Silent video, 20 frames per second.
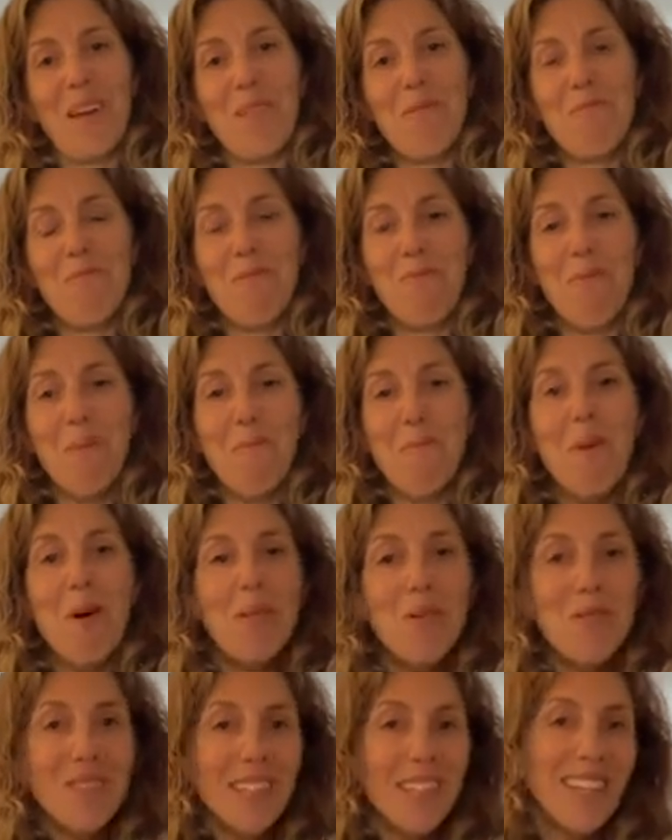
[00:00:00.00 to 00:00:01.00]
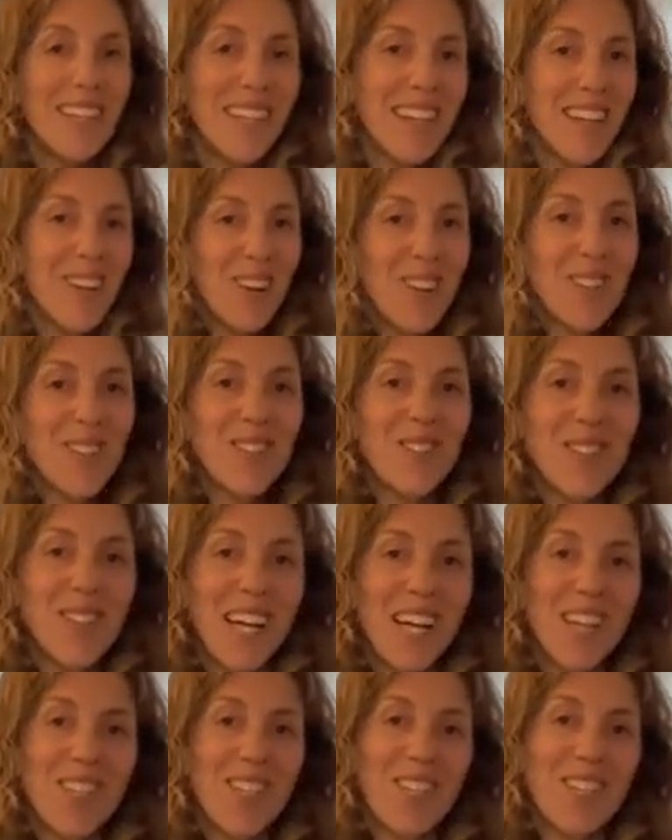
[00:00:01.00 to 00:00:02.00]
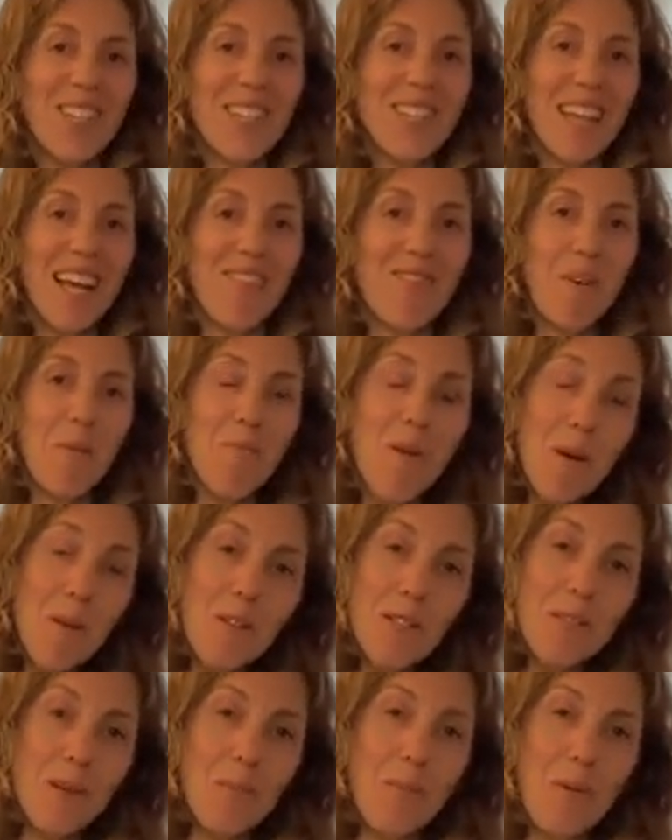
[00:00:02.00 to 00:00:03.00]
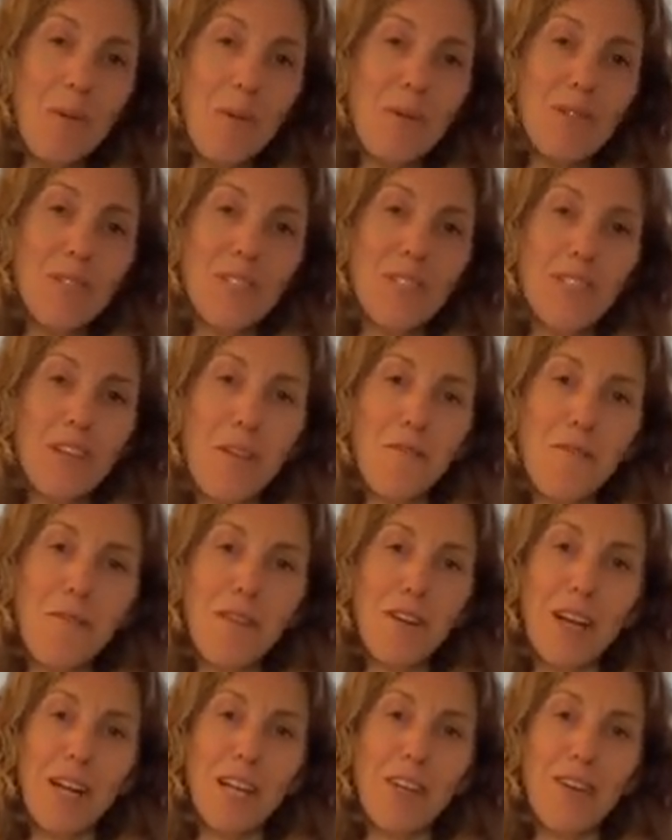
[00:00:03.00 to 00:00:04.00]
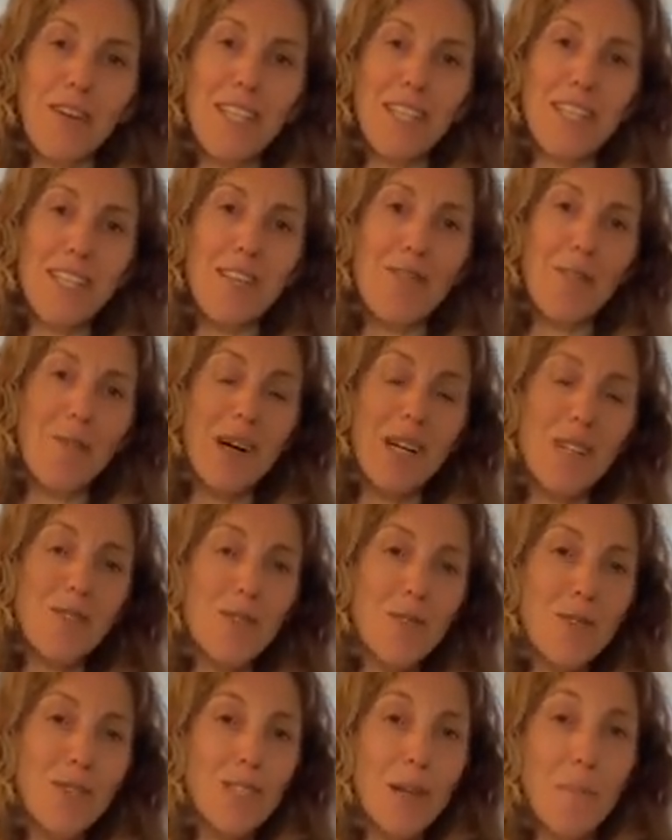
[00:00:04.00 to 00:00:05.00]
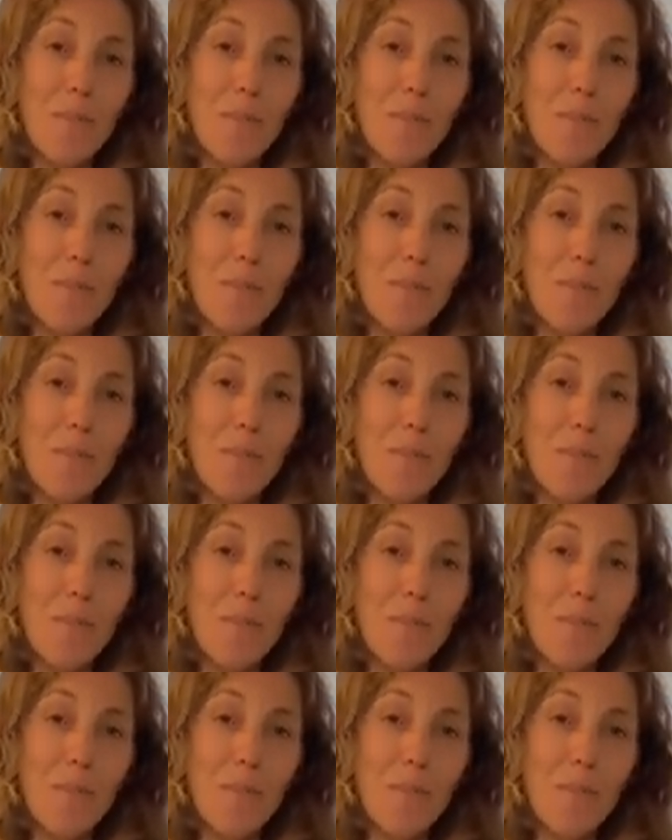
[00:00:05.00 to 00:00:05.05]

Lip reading: through remote consultations and remote support, so don't feel like you need to live on my doorstep,